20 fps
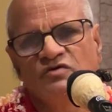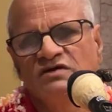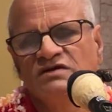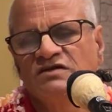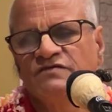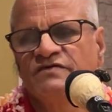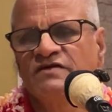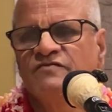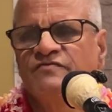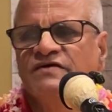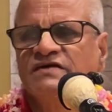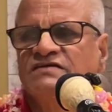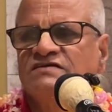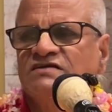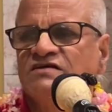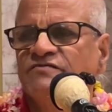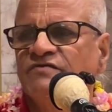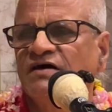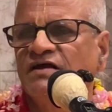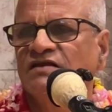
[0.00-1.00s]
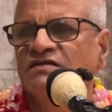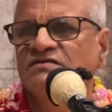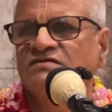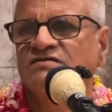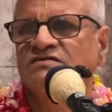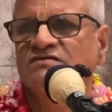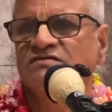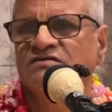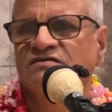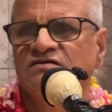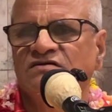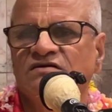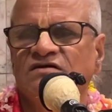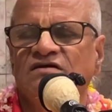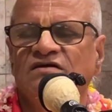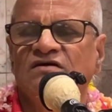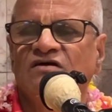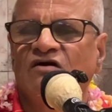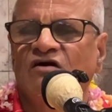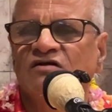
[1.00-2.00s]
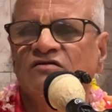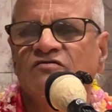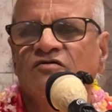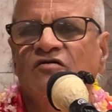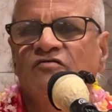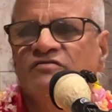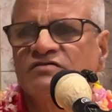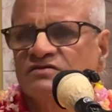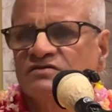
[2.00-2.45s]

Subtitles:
Doing different festivals. Also